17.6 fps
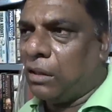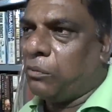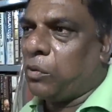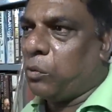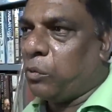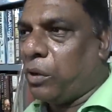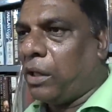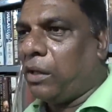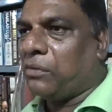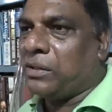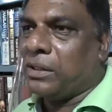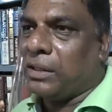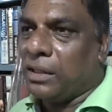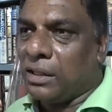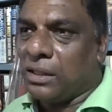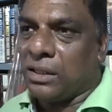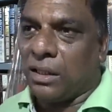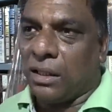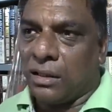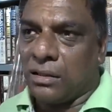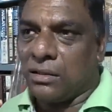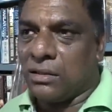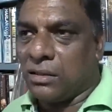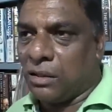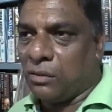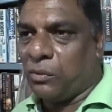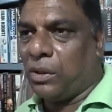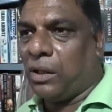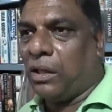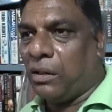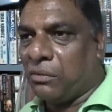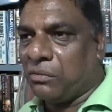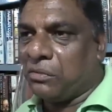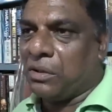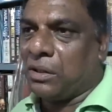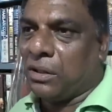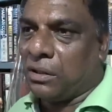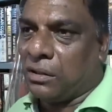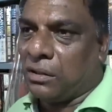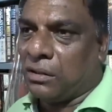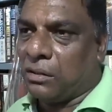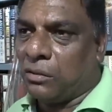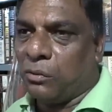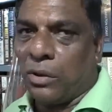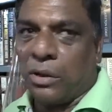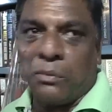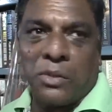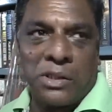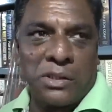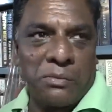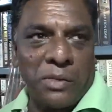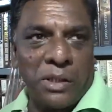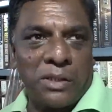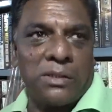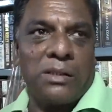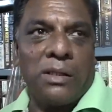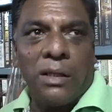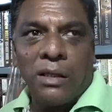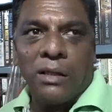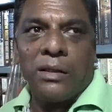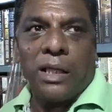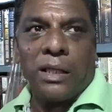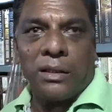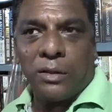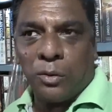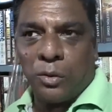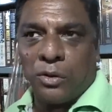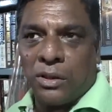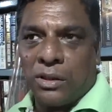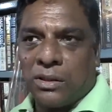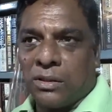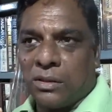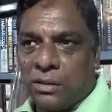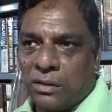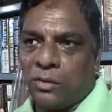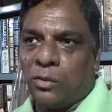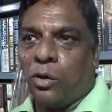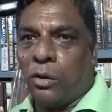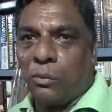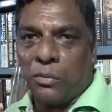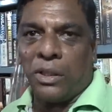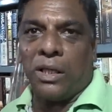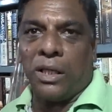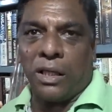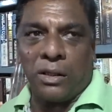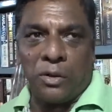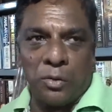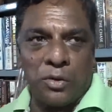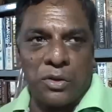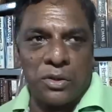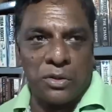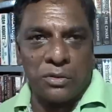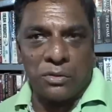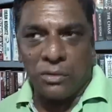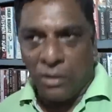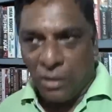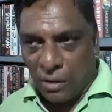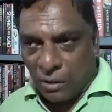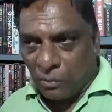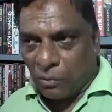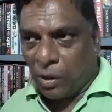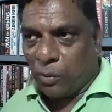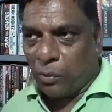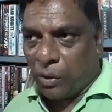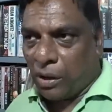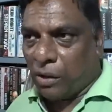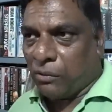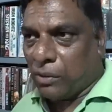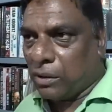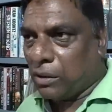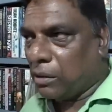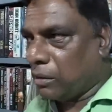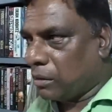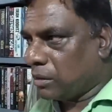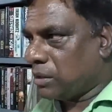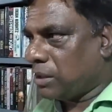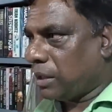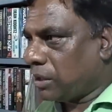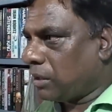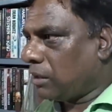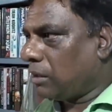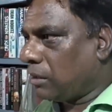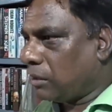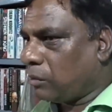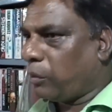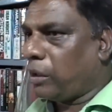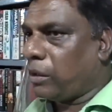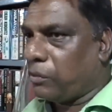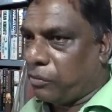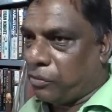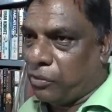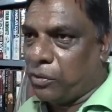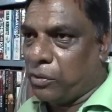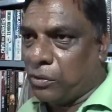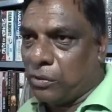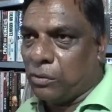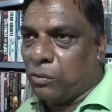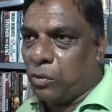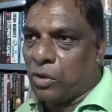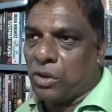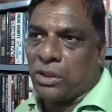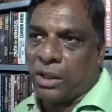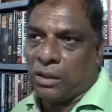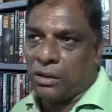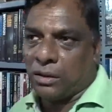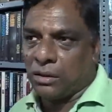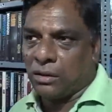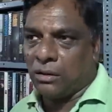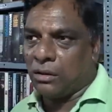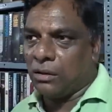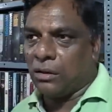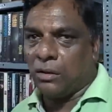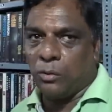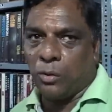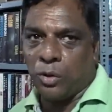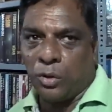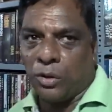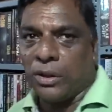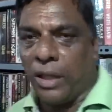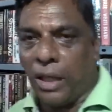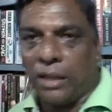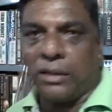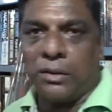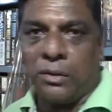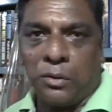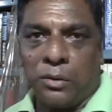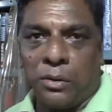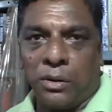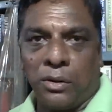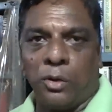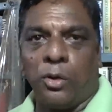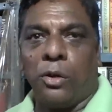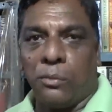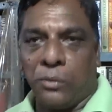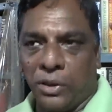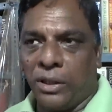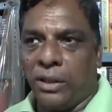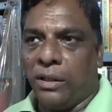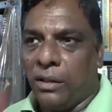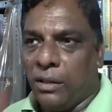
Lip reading: I mean, we have Sidney Sheldon, and we have the Wilbur Smiths that the Goans normally are used to. But we have quite a few books that you don't get in Goa normally.